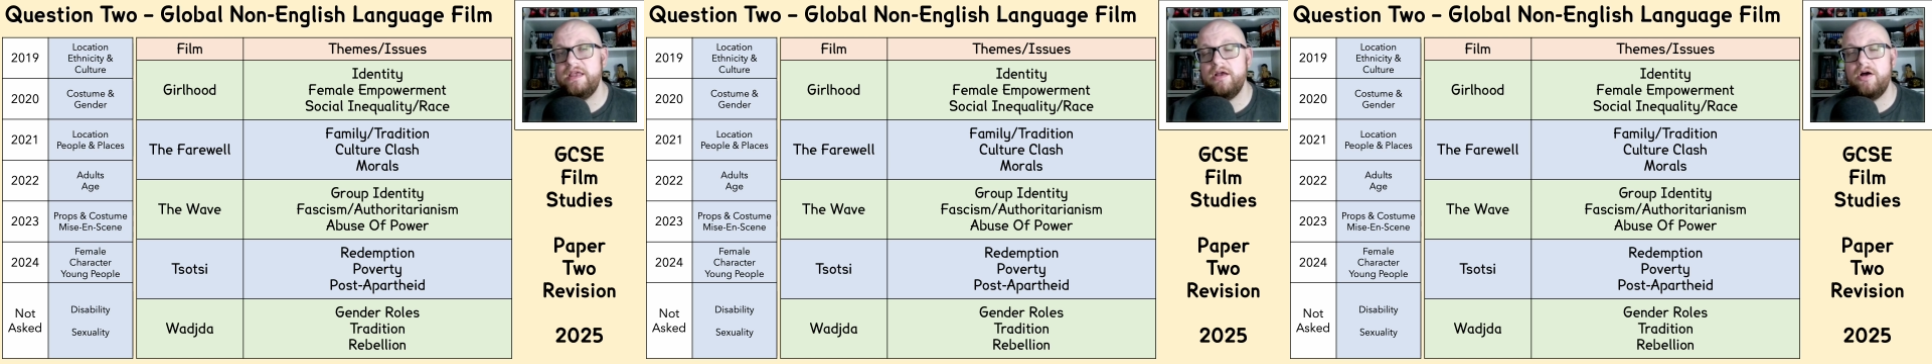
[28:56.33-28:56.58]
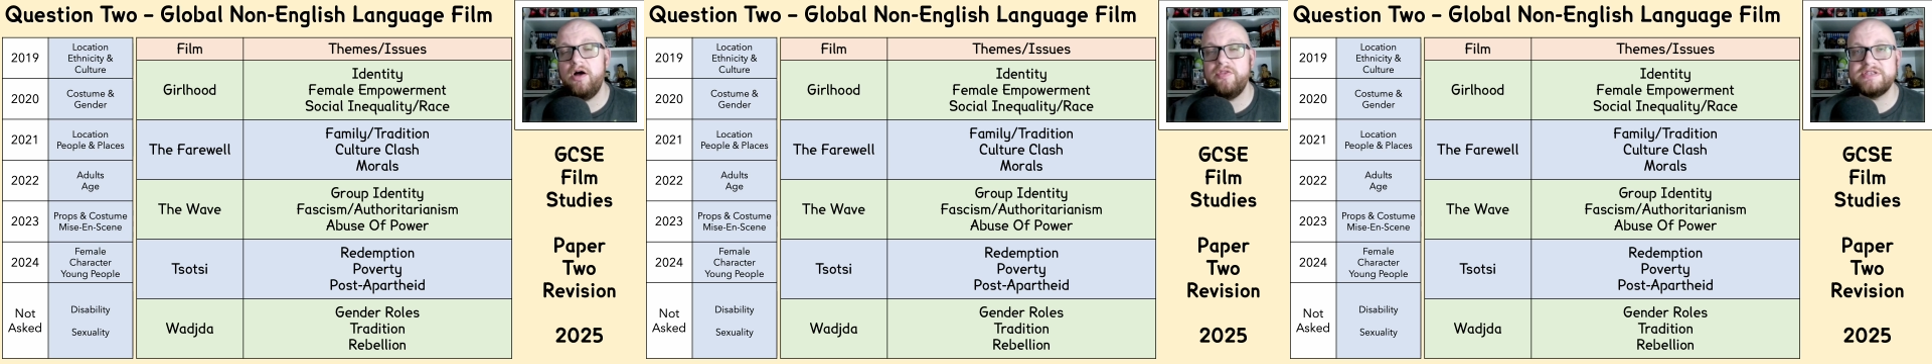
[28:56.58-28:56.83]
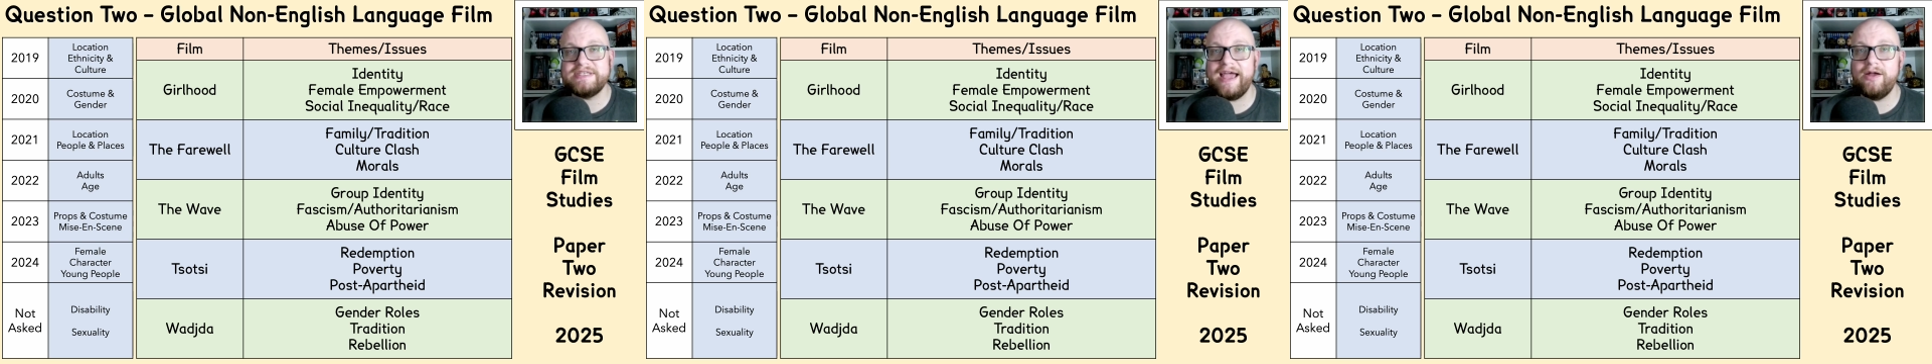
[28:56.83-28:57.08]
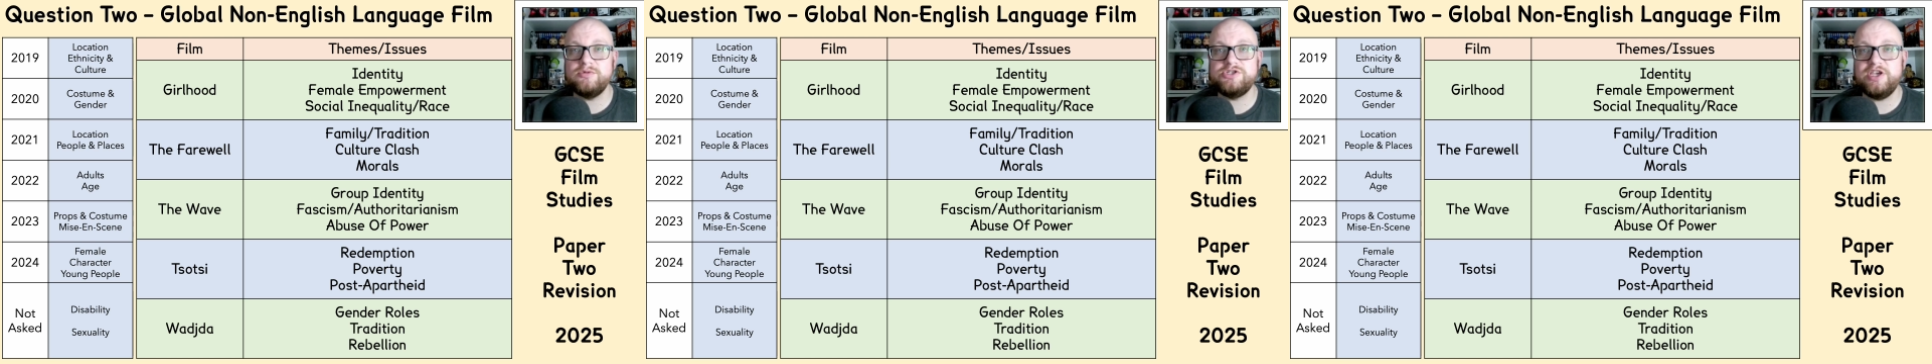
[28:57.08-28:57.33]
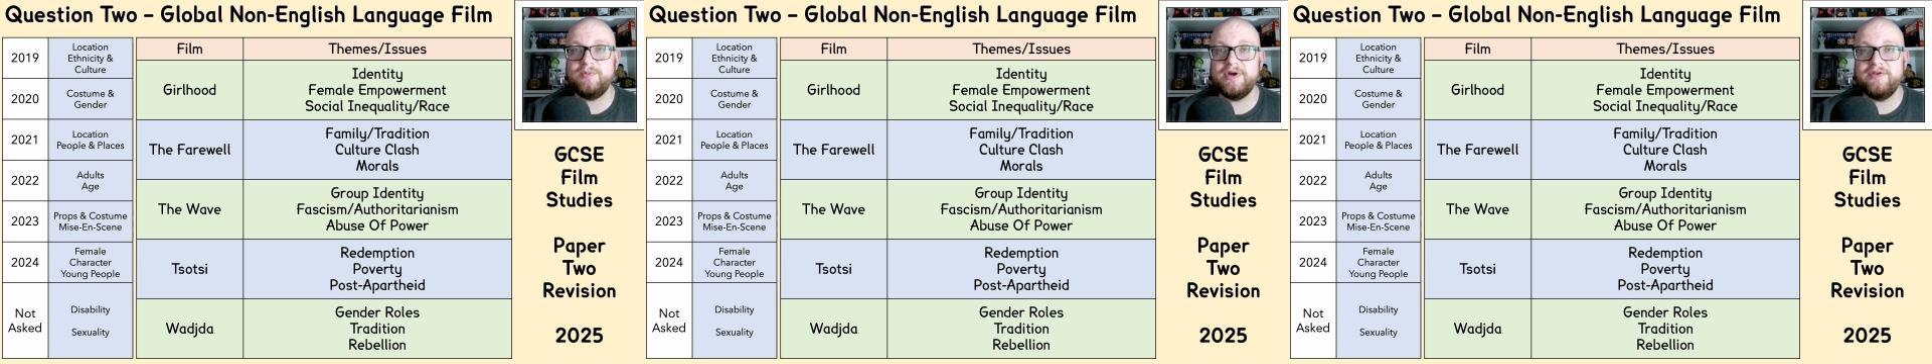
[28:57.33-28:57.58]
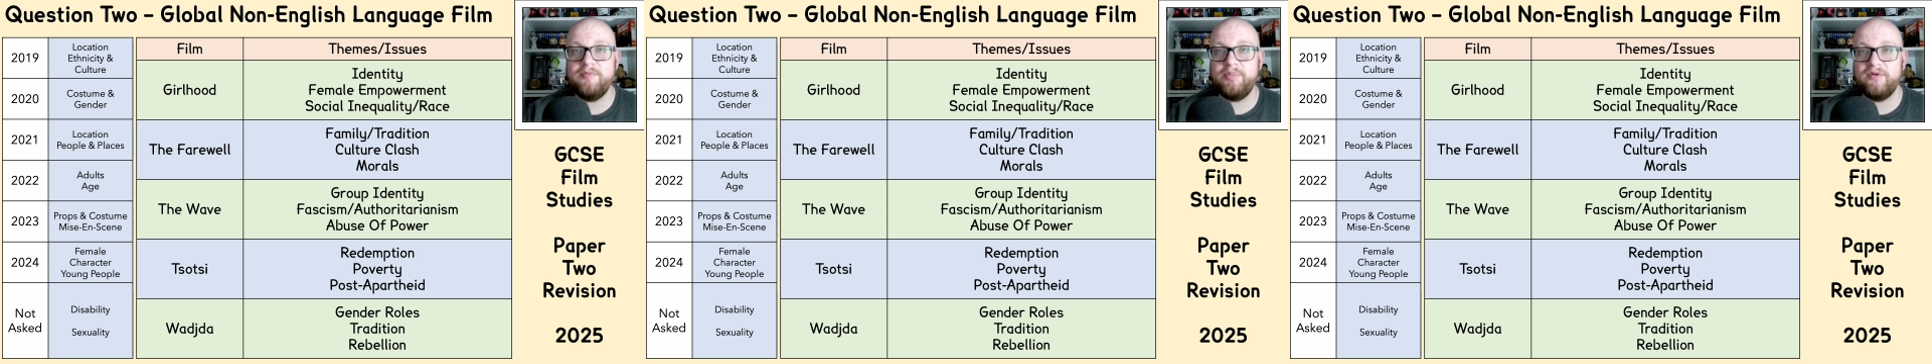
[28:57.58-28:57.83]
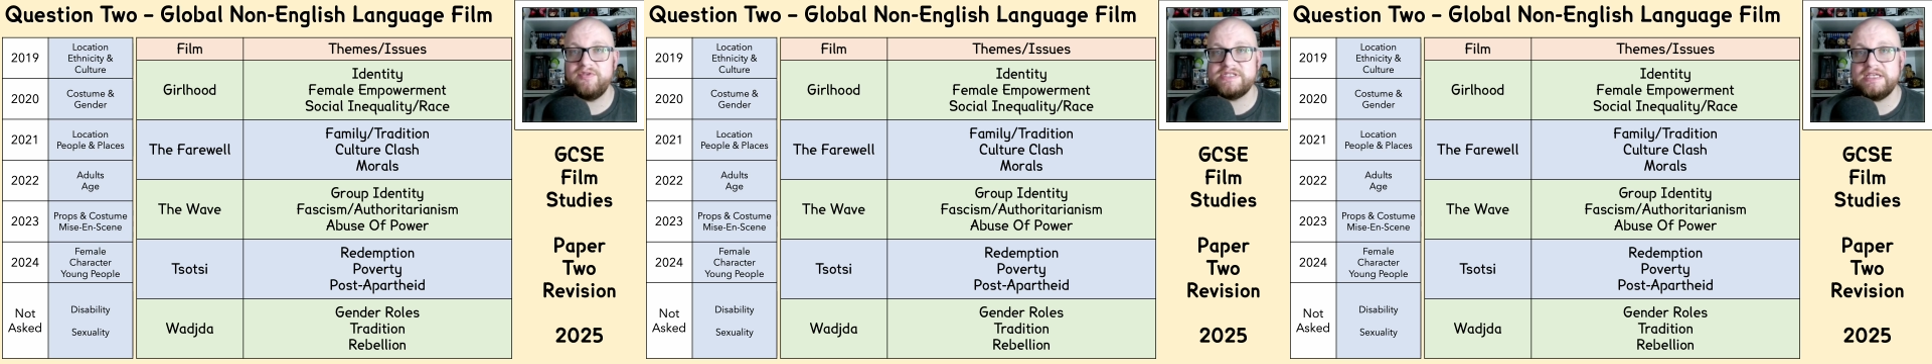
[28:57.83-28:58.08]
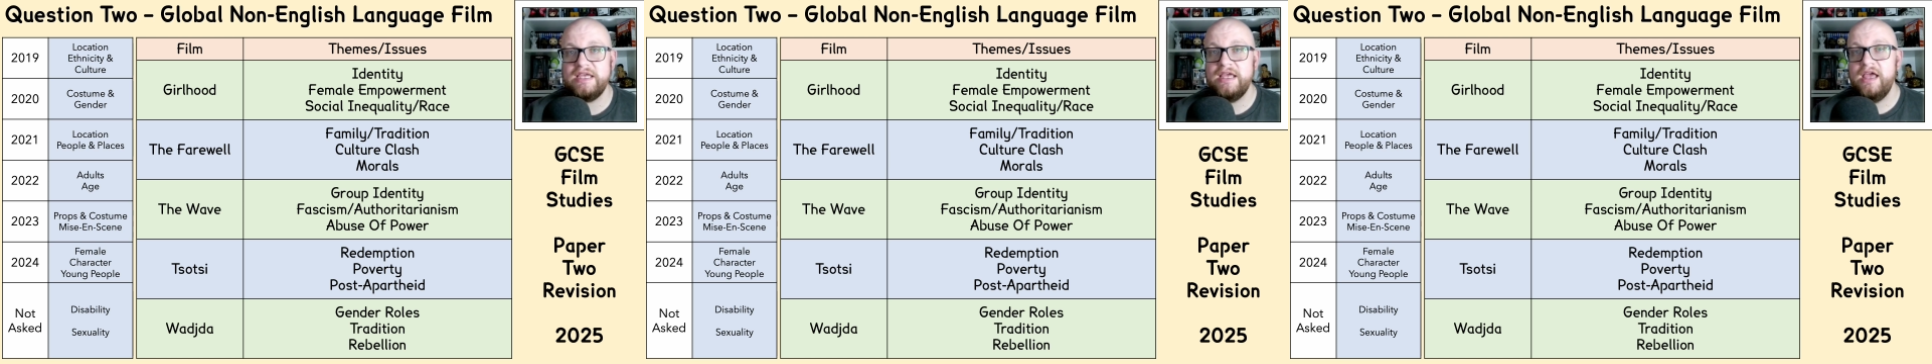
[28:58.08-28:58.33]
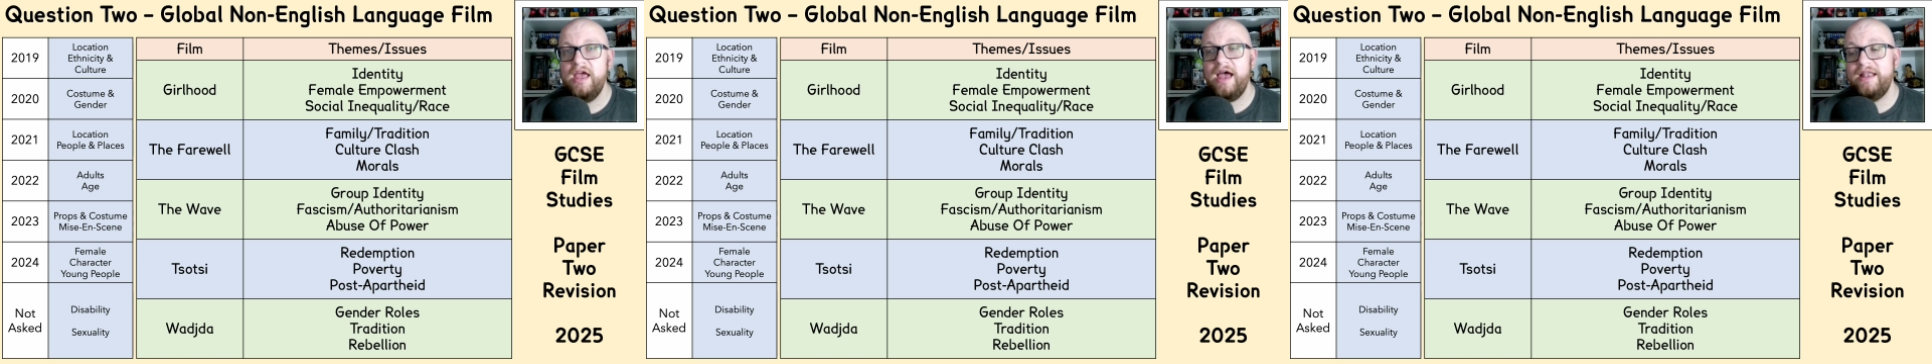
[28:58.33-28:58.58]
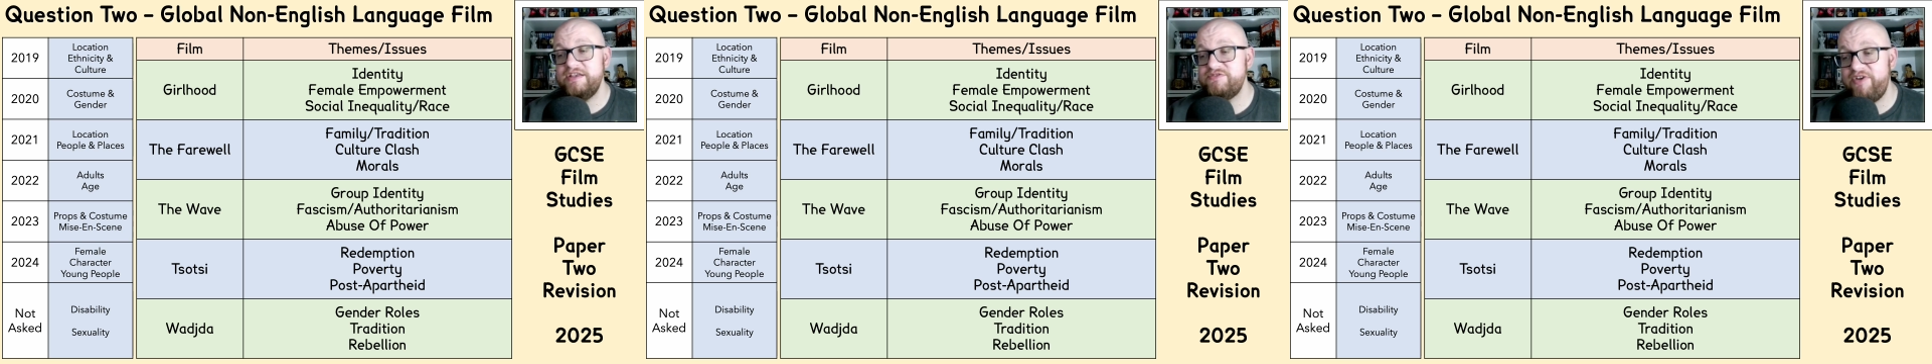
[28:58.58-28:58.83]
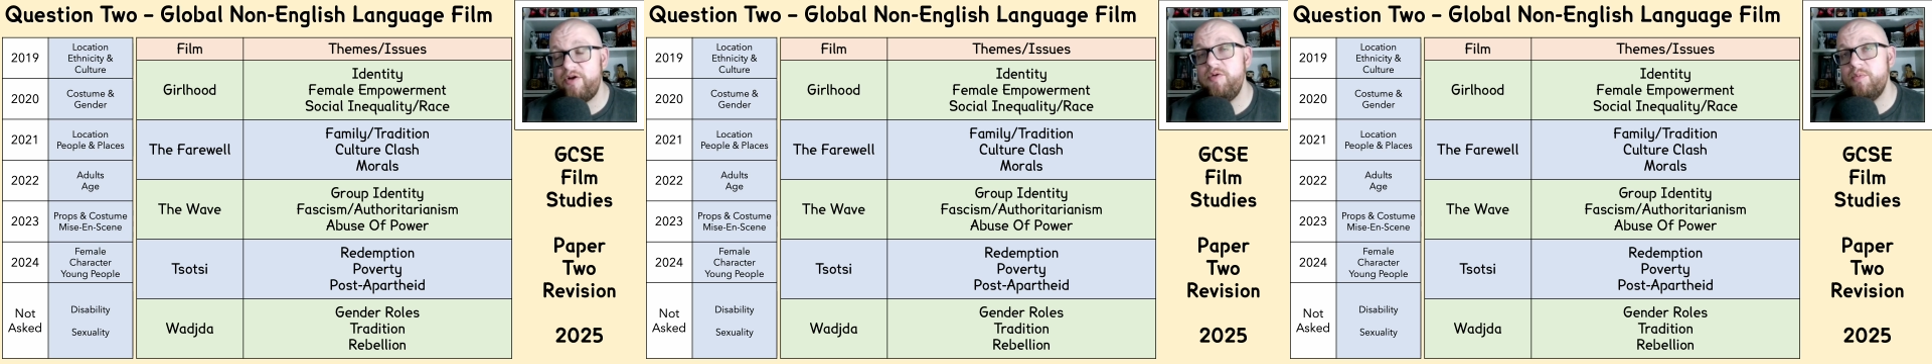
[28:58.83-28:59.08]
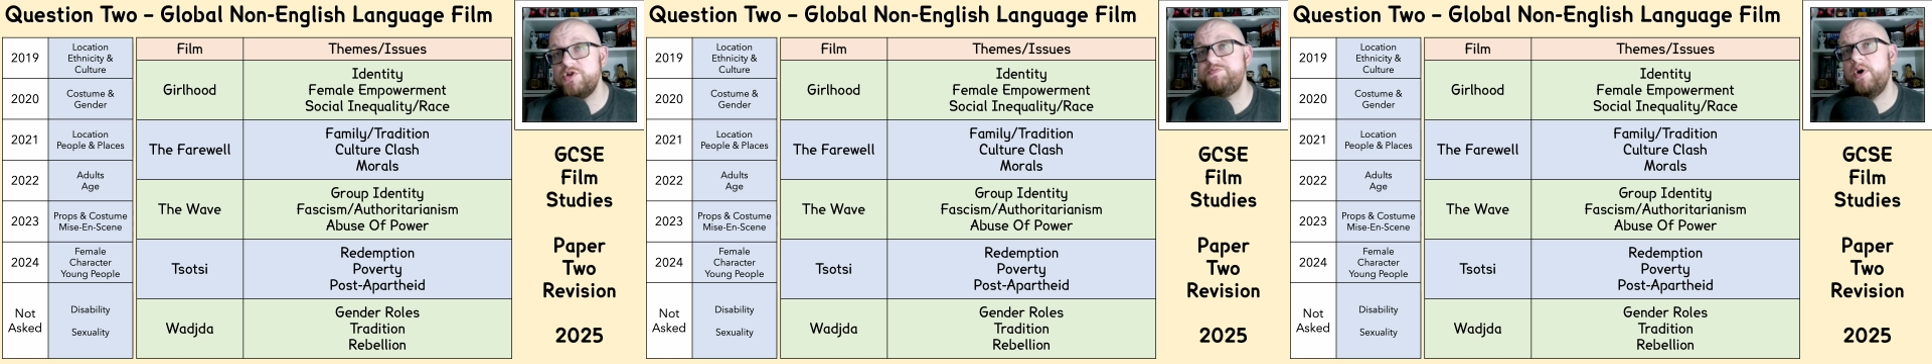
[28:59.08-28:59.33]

A lot of the township live in poverty. And it's very much